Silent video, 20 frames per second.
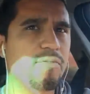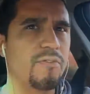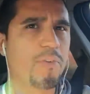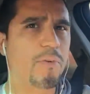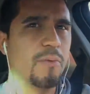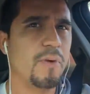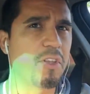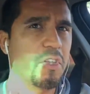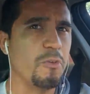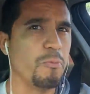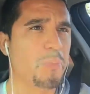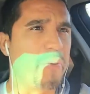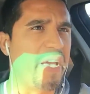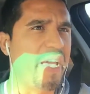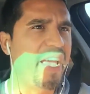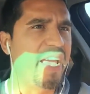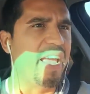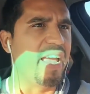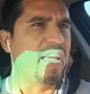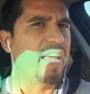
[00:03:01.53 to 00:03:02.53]
for what you
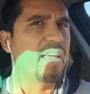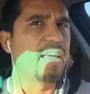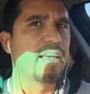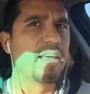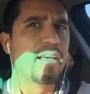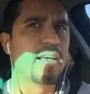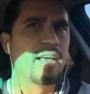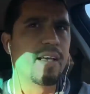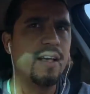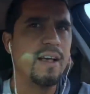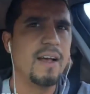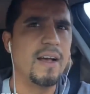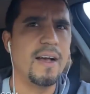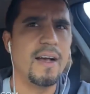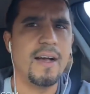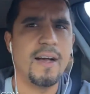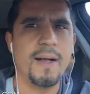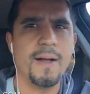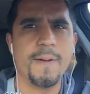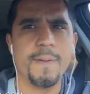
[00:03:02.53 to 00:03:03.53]
pay,
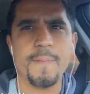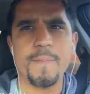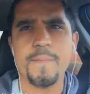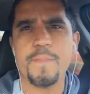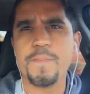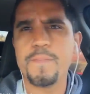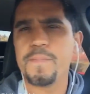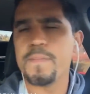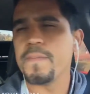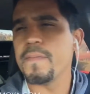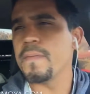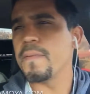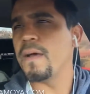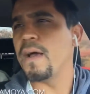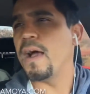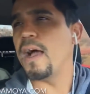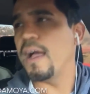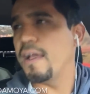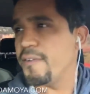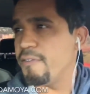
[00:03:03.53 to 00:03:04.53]

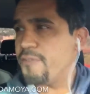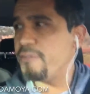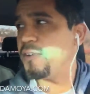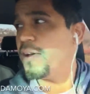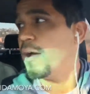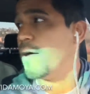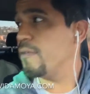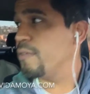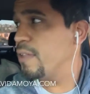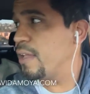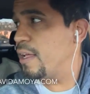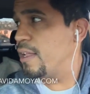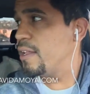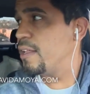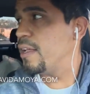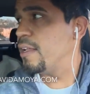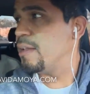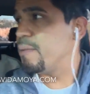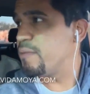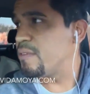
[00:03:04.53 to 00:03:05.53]
I've found that
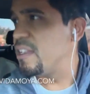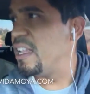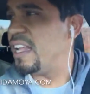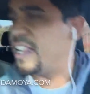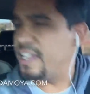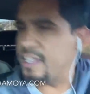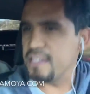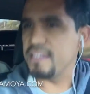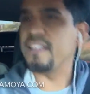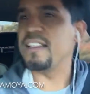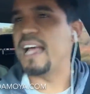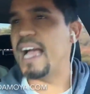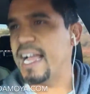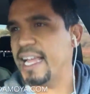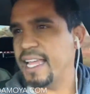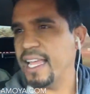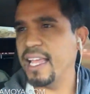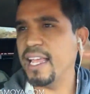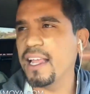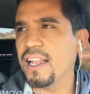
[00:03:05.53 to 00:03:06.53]
it is
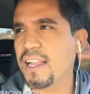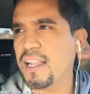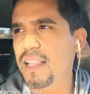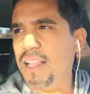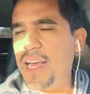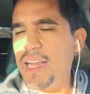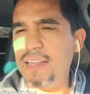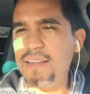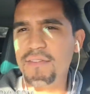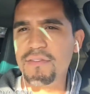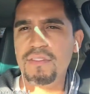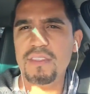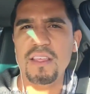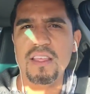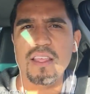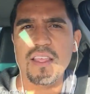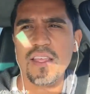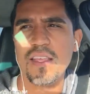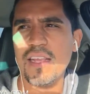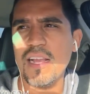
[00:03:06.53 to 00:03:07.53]
lacking in a lot of
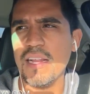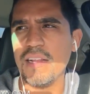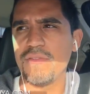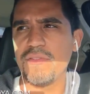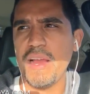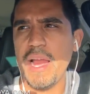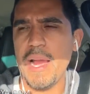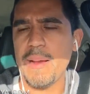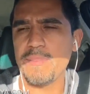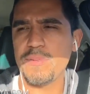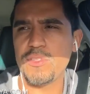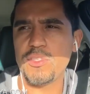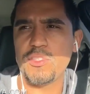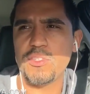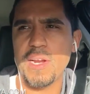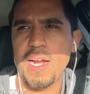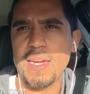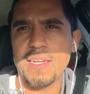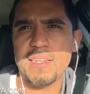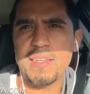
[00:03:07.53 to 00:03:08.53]
the kind of
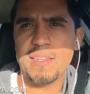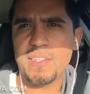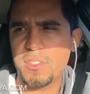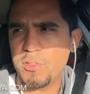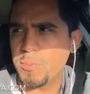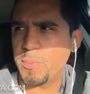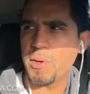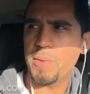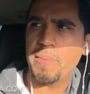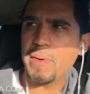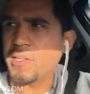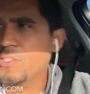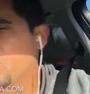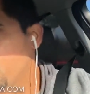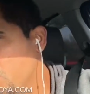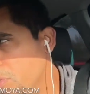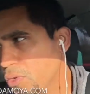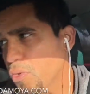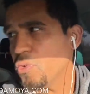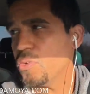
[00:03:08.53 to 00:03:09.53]
abstract
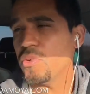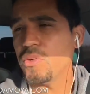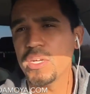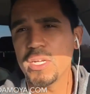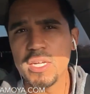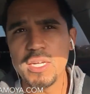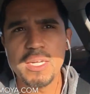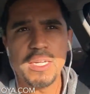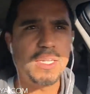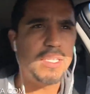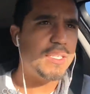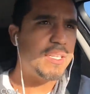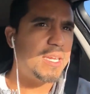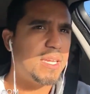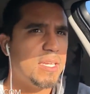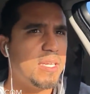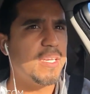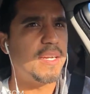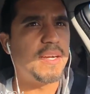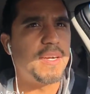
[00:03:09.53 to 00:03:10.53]
experimental
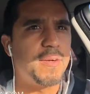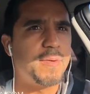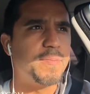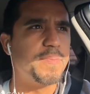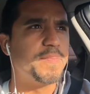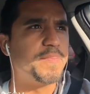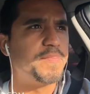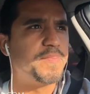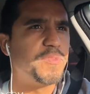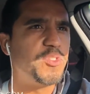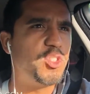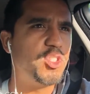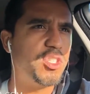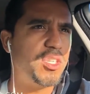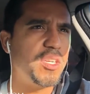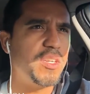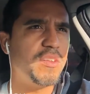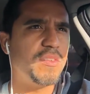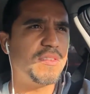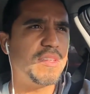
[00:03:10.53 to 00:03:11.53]
like
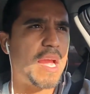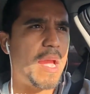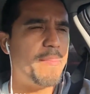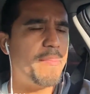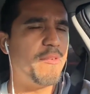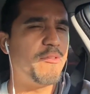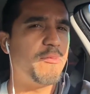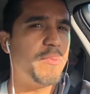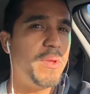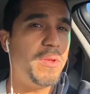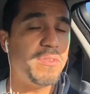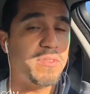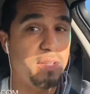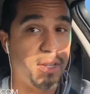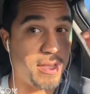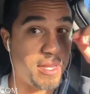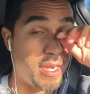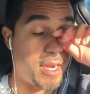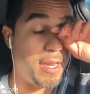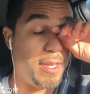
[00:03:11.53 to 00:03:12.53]
chill type of
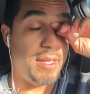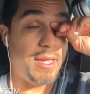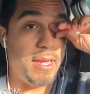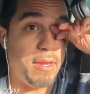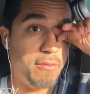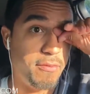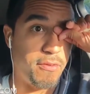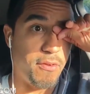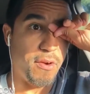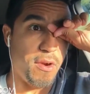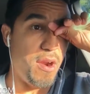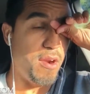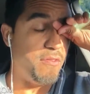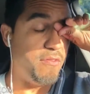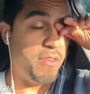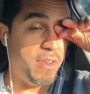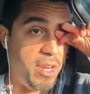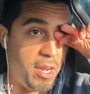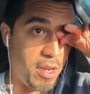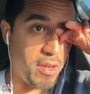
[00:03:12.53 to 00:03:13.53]
music that I like for our
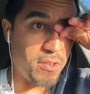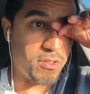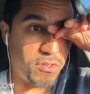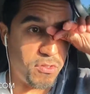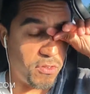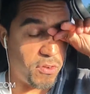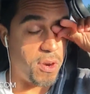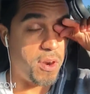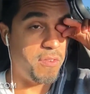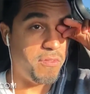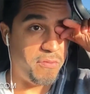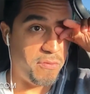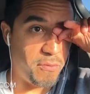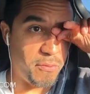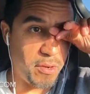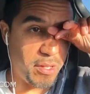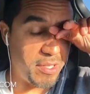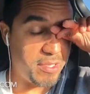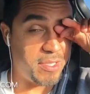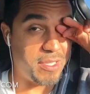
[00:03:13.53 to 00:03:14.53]
videos, for our
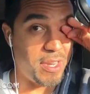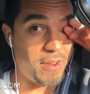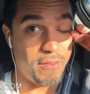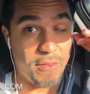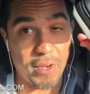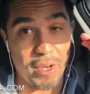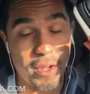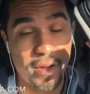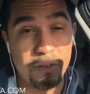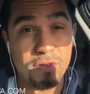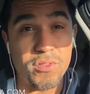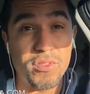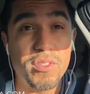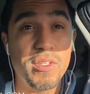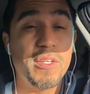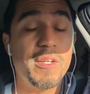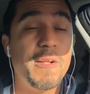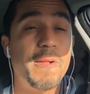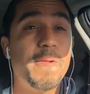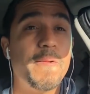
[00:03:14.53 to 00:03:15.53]
real estate videos.
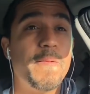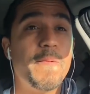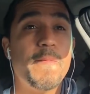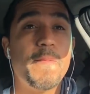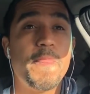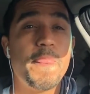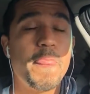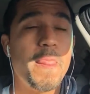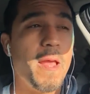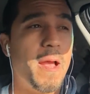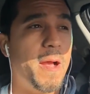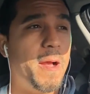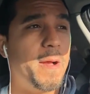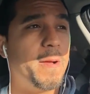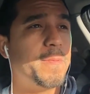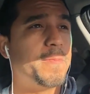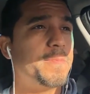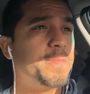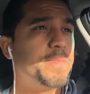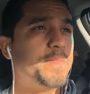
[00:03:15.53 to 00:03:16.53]

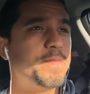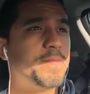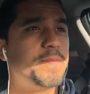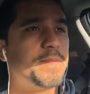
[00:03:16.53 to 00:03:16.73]
So